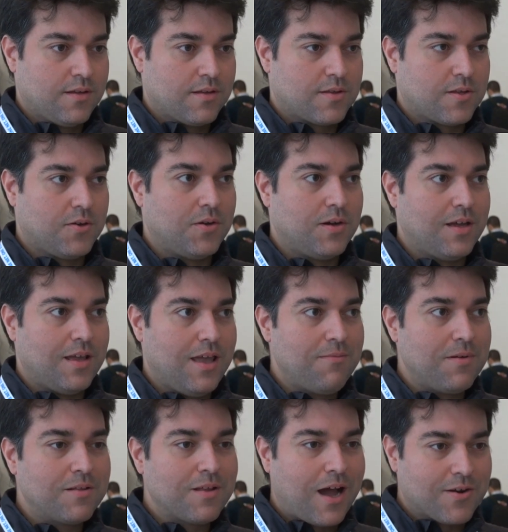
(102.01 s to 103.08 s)
So
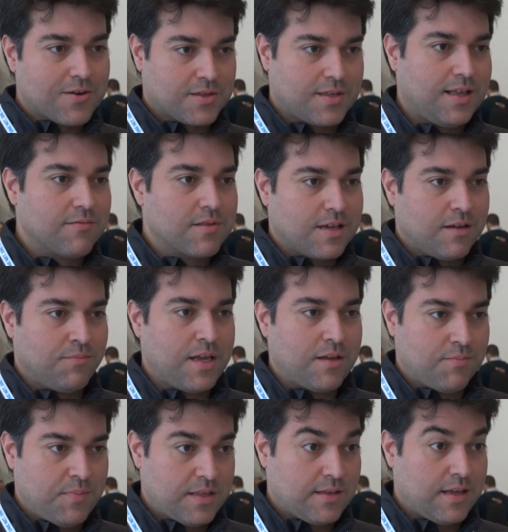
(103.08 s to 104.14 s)
even ourselves can
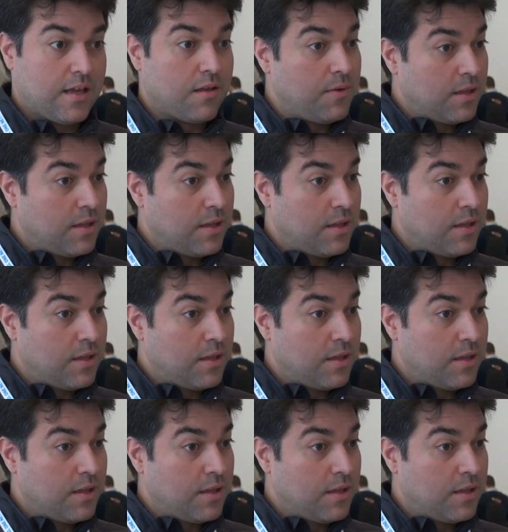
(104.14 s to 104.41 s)
make mistakes.